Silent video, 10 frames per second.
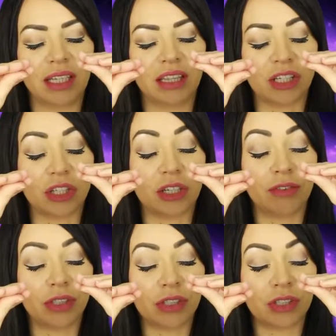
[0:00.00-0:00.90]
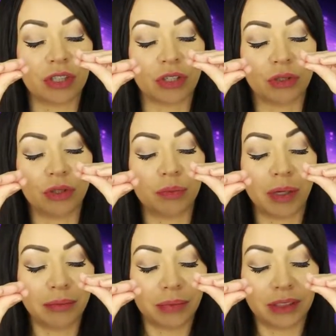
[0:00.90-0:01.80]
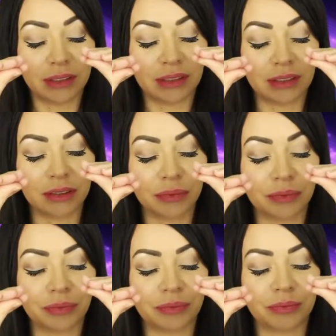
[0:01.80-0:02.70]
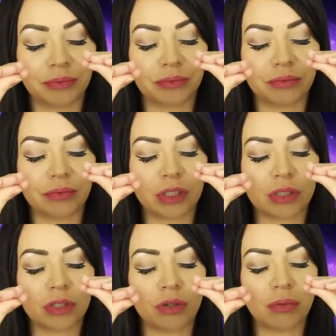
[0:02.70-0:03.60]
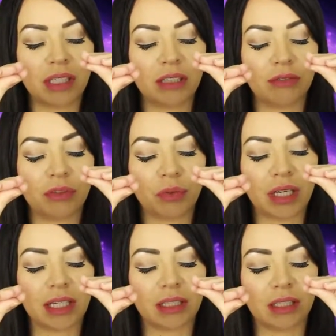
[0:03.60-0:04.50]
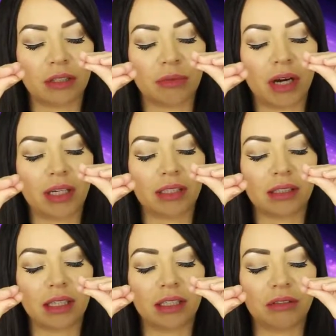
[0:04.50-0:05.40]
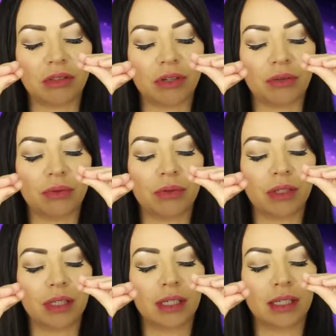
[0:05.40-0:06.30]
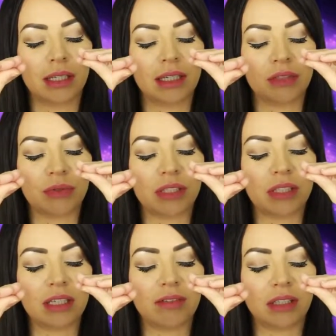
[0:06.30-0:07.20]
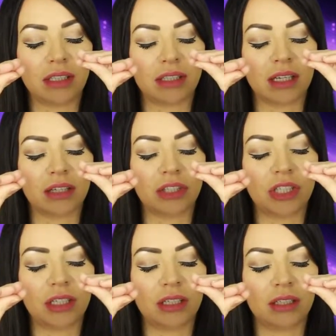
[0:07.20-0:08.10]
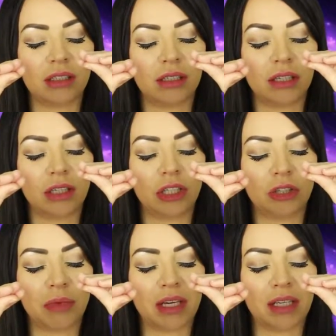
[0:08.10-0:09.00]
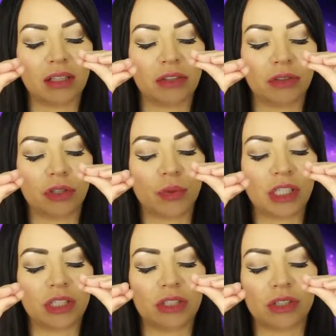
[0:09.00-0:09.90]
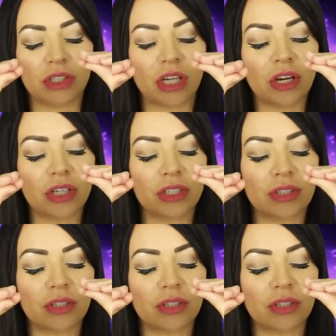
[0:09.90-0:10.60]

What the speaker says: get the shivers or the goosebumps. There's so many different ways that your body is letting you know it is receiving this energy. You might get little twitches or shudders.